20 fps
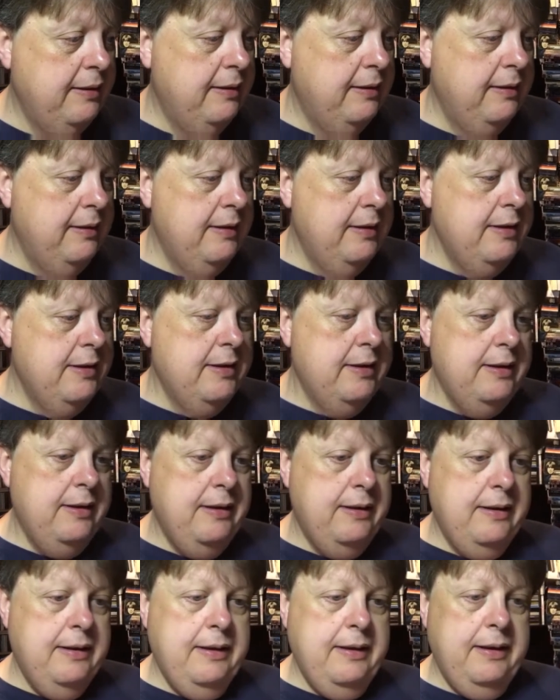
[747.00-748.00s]

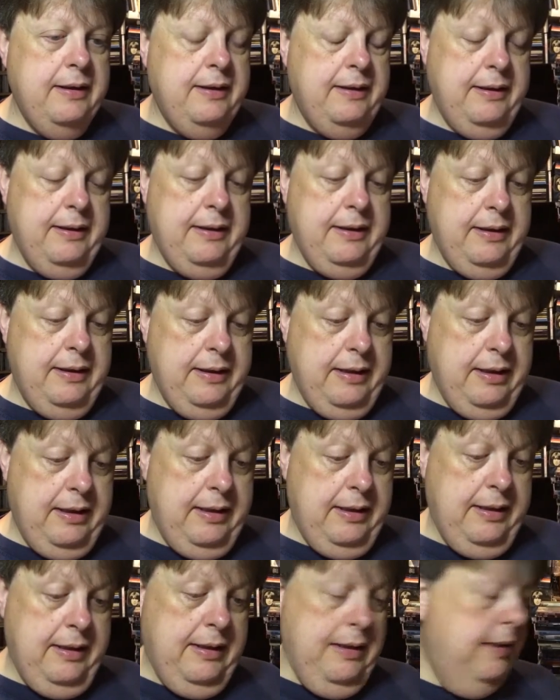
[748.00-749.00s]

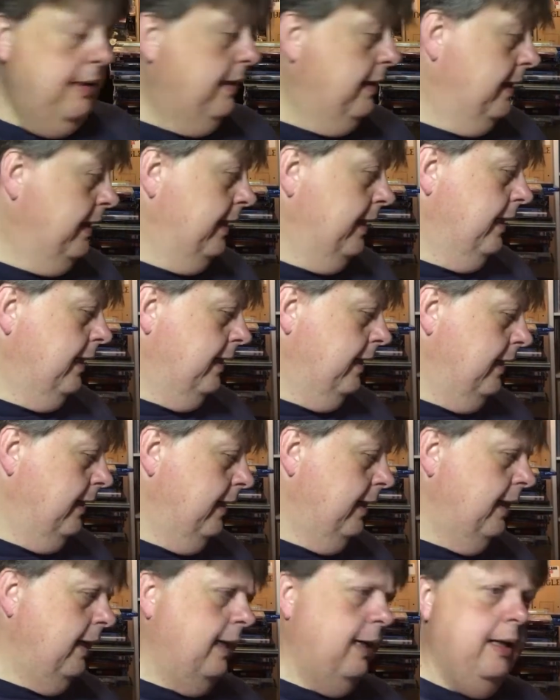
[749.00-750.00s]

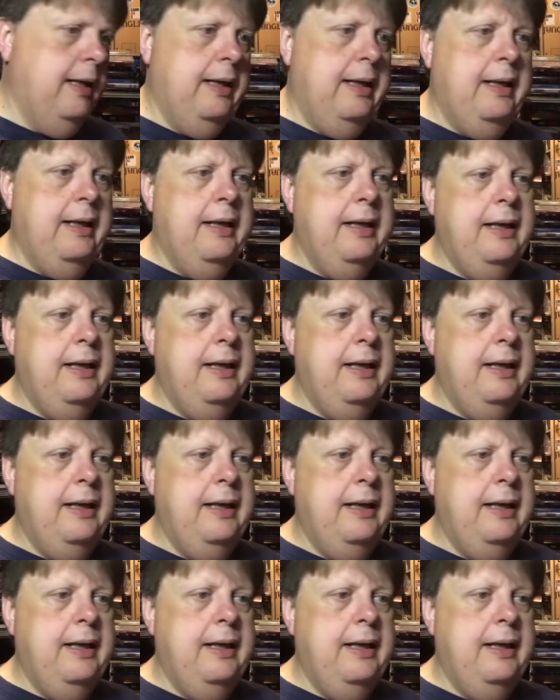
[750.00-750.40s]
[no speech]